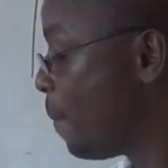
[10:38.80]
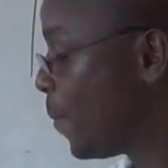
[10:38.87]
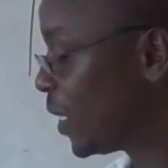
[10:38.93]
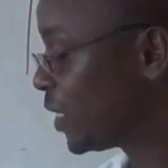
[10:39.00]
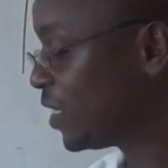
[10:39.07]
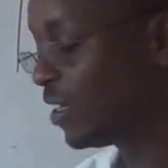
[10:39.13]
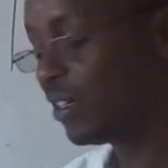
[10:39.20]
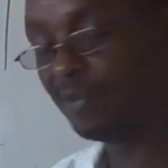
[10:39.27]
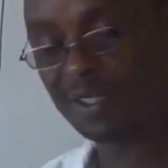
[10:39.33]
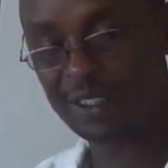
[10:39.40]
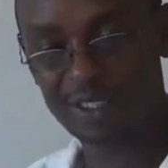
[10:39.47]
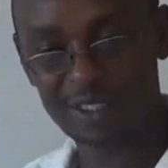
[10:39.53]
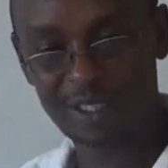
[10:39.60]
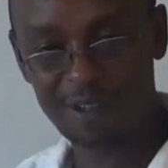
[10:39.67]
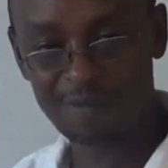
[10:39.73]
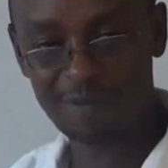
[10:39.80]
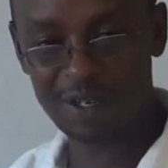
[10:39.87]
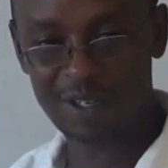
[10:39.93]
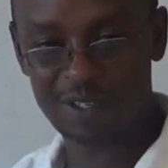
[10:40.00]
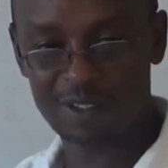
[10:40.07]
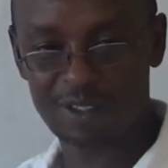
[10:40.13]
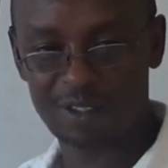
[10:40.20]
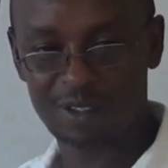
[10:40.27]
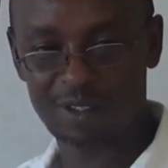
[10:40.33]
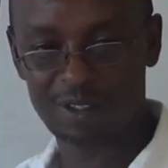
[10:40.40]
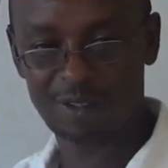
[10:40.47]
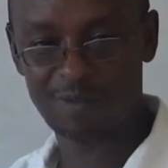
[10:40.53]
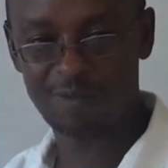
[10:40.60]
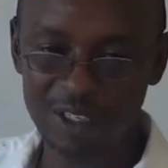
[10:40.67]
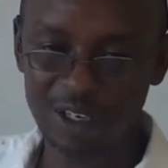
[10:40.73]
But in limited companies,
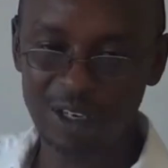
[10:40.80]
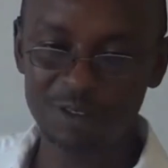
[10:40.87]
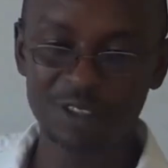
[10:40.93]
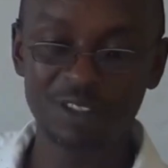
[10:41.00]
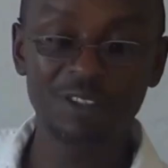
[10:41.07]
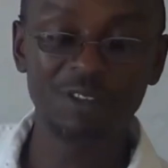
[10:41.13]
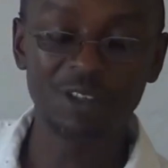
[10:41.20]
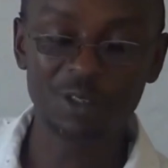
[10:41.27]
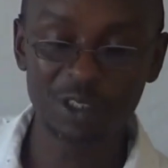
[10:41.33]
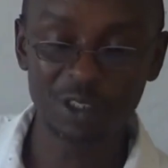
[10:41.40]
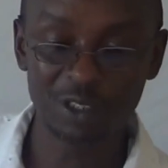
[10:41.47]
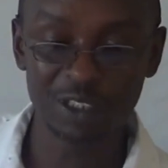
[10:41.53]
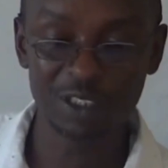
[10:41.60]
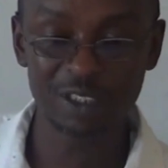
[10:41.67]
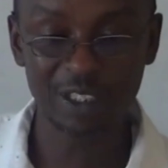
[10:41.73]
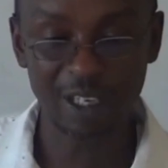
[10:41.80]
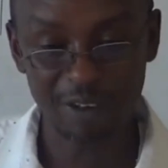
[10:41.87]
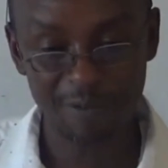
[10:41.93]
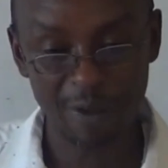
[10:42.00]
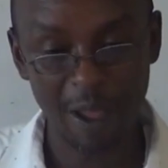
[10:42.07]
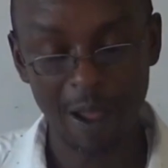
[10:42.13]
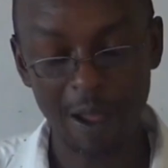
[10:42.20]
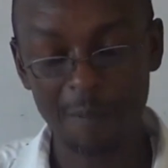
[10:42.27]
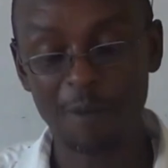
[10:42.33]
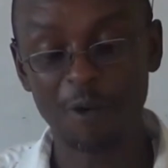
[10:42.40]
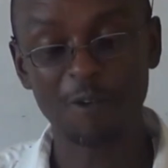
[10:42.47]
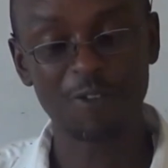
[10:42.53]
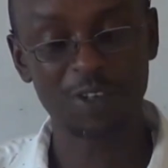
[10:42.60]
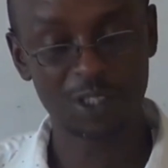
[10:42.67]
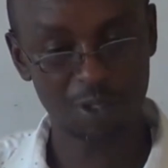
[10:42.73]
the evaluation is done by a
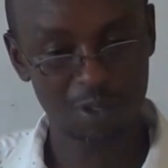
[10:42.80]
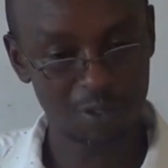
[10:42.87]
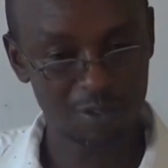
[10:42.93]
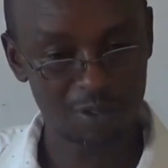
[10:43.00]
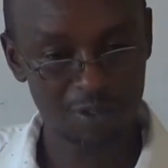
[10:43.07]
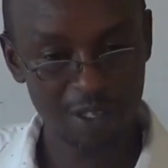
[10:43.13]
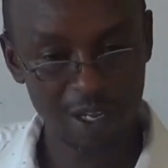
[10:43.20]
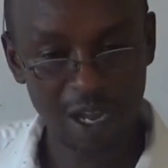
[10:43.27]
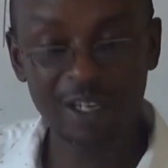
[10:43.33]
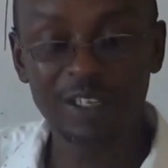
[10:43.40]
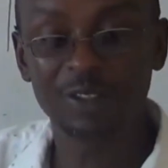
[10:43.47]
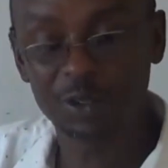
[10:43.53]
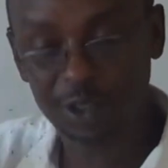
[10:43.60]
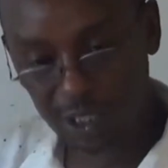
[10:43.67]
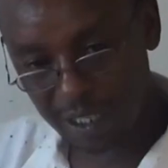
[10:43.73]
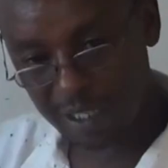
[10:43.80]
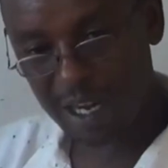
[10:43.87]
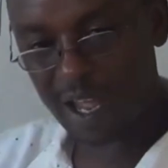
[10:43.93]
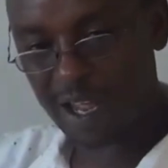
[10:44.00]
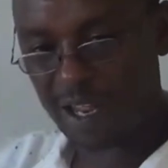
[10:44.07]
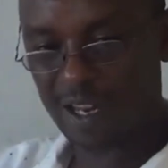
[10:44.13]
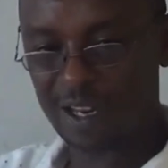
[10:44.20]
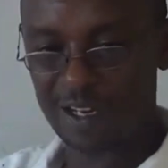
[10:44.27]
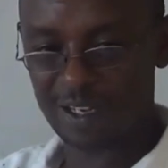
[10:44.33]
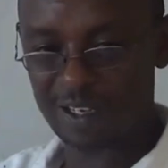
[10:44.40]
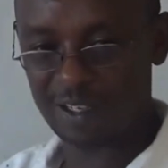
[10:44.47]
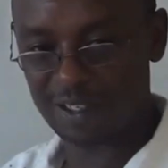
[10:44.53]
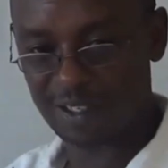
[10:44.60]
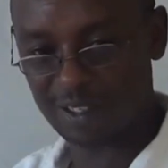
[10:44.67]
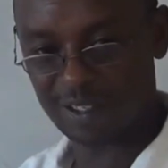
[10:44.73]
professional, an outsider.